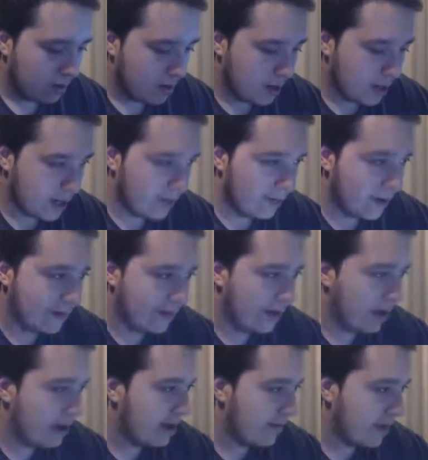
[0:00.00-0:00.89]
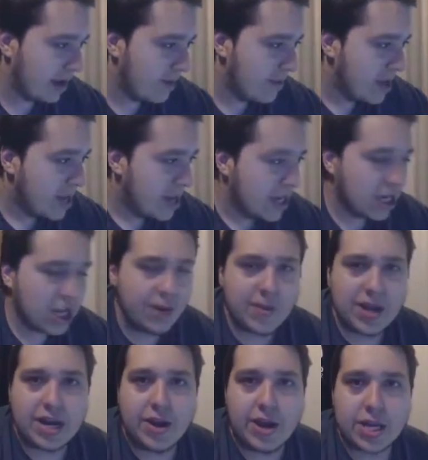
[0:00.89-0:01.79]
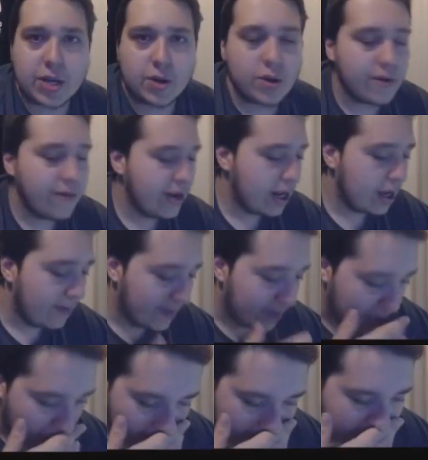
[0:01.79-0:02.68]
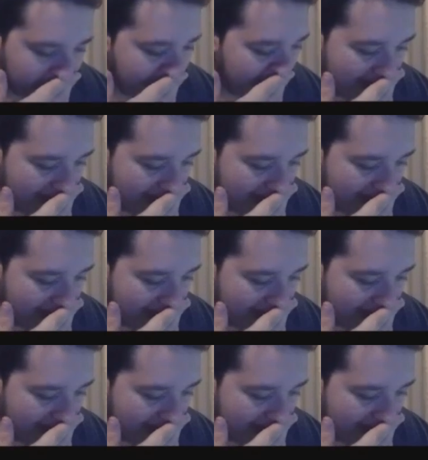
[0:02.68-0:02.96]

Let's see if we can find another game. It's going to be a nice long video for you guys.